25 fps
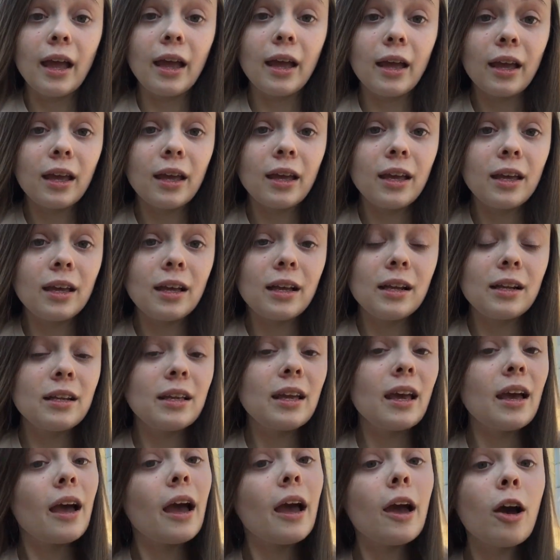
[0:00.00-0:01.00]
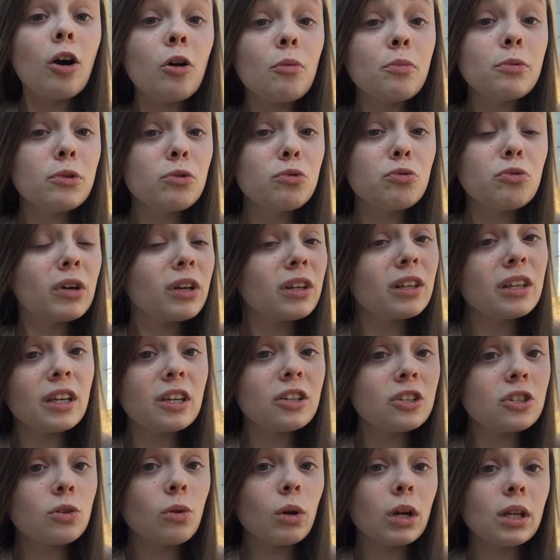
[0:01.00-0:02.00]
And yeah, I hope you really
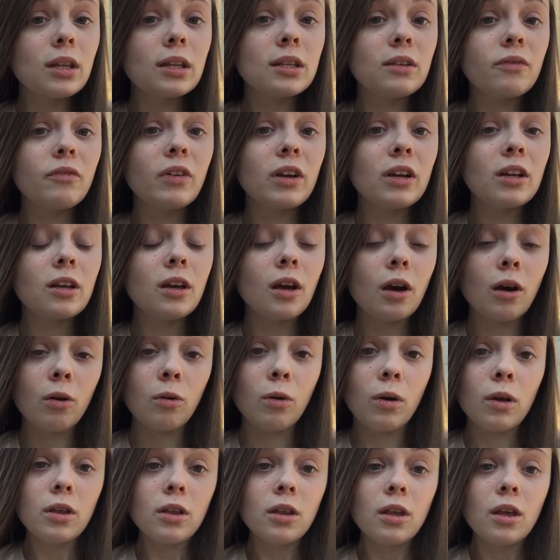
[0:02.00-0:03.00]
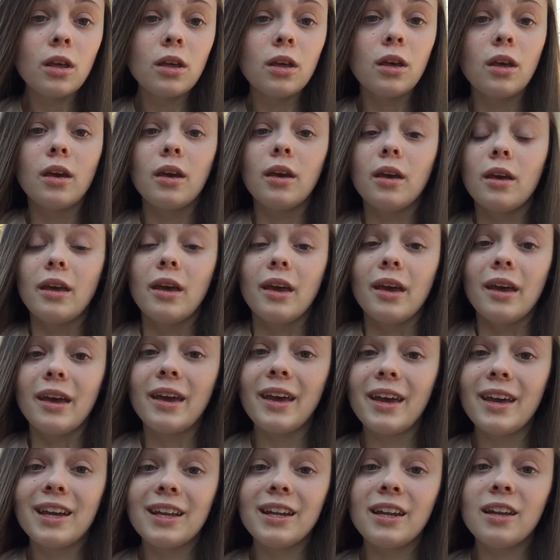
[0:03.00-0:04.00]
enjoyed this video.
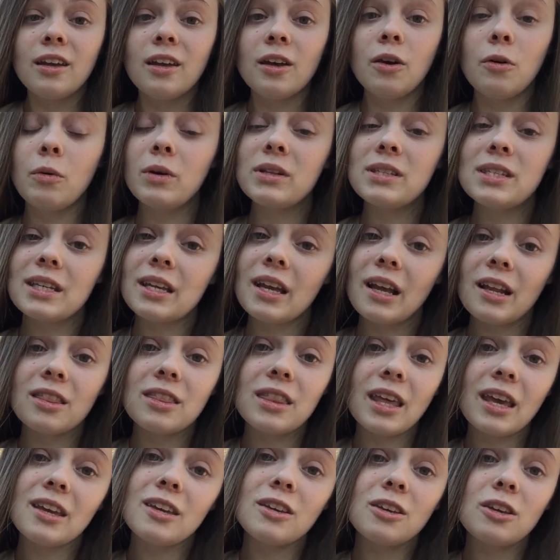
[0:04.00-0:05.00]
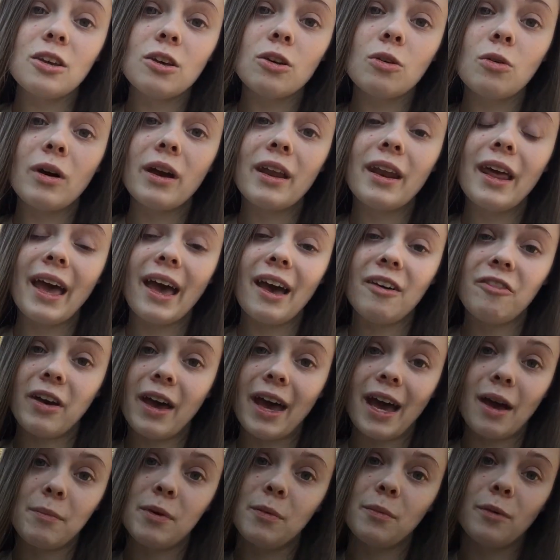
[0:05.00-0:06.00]
And once again, thank you and have
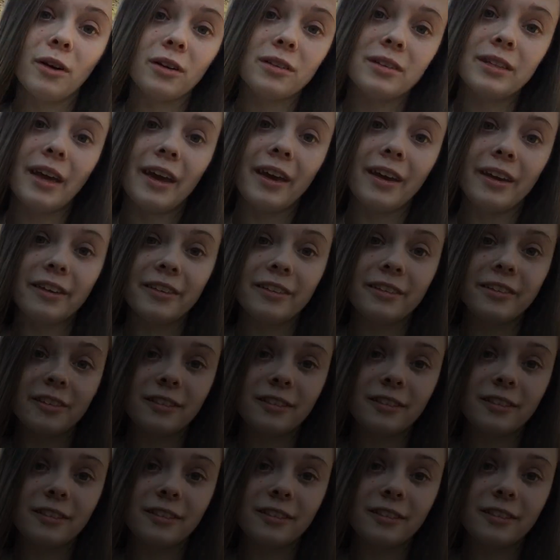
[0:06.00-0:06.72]
a happy birthday.